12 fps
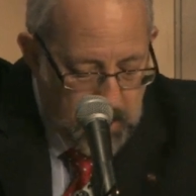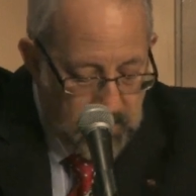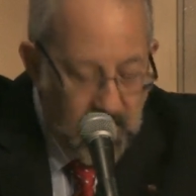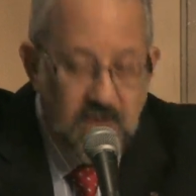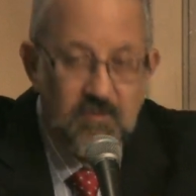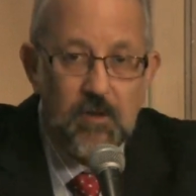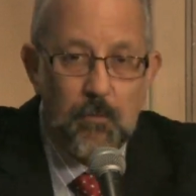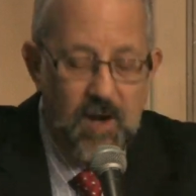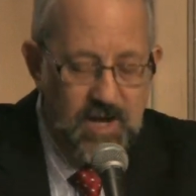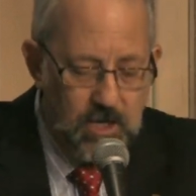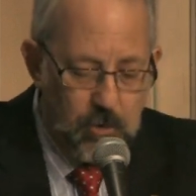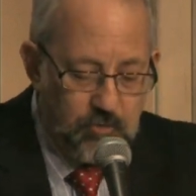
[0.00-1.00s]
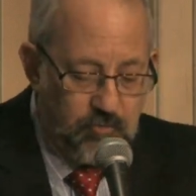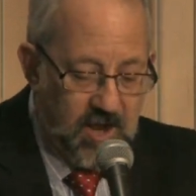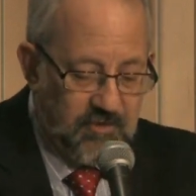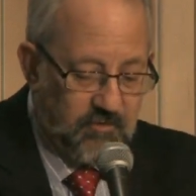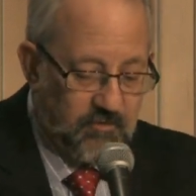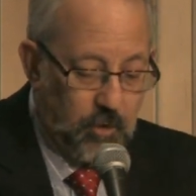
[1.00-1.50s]
Keynes, in a radio
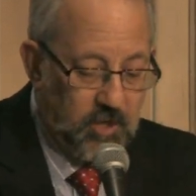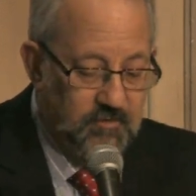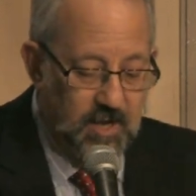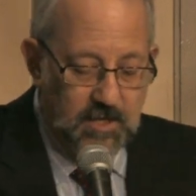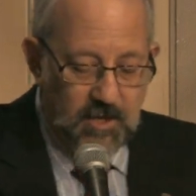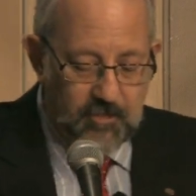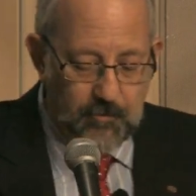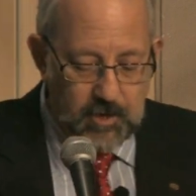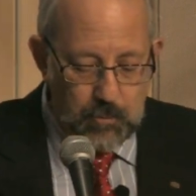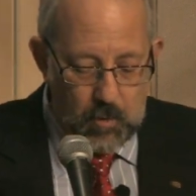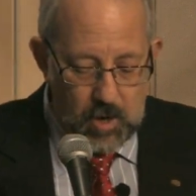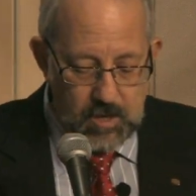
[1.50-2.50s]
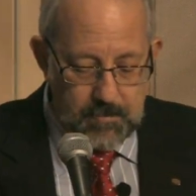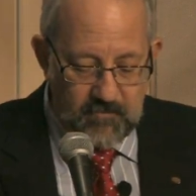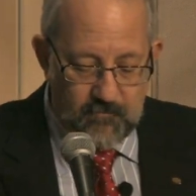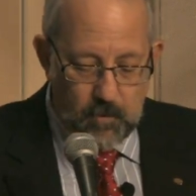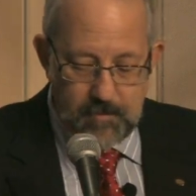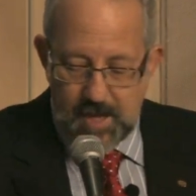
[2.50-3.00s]
address as early as 1931,
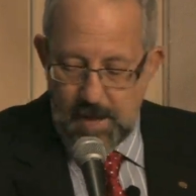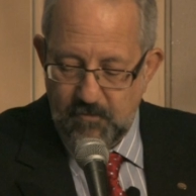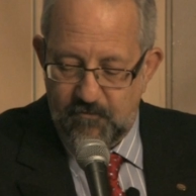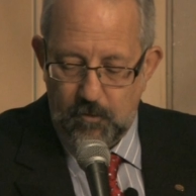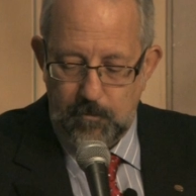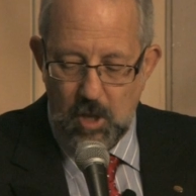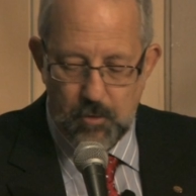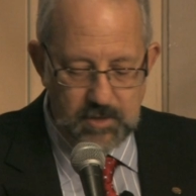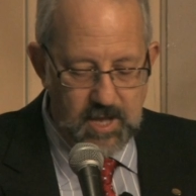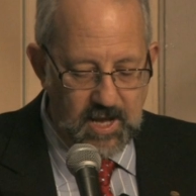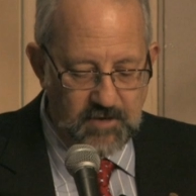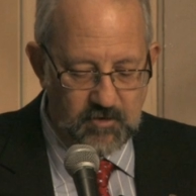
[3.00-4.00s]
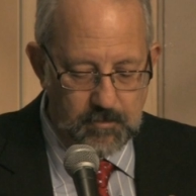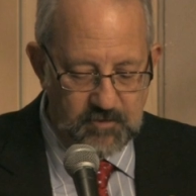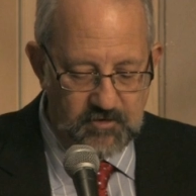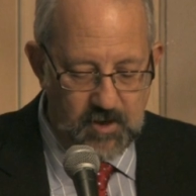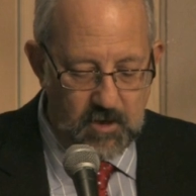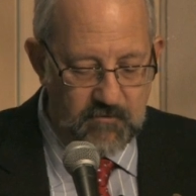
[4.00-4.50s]
before he became a full-blown Keynesian
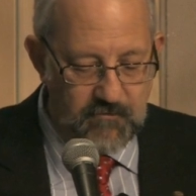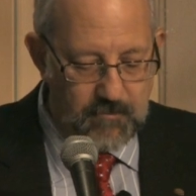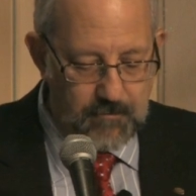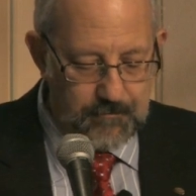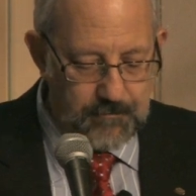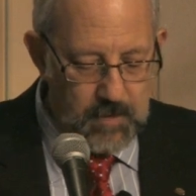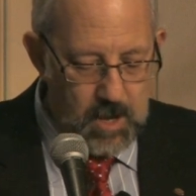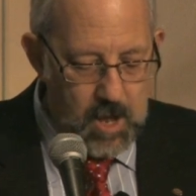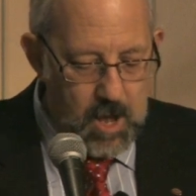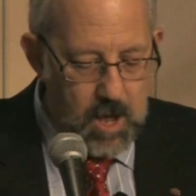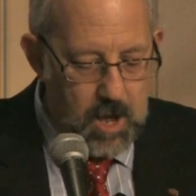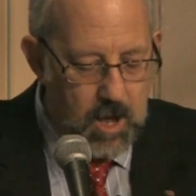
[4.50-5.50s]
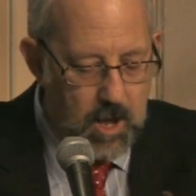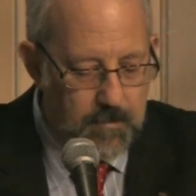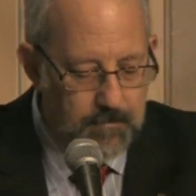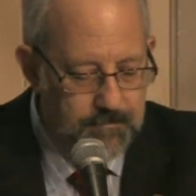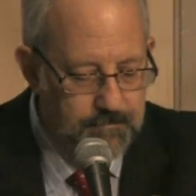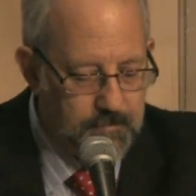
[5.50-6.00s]
himself,
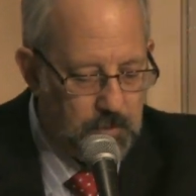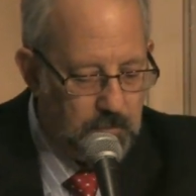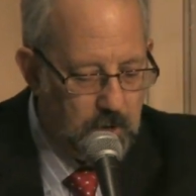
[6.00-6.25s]
argued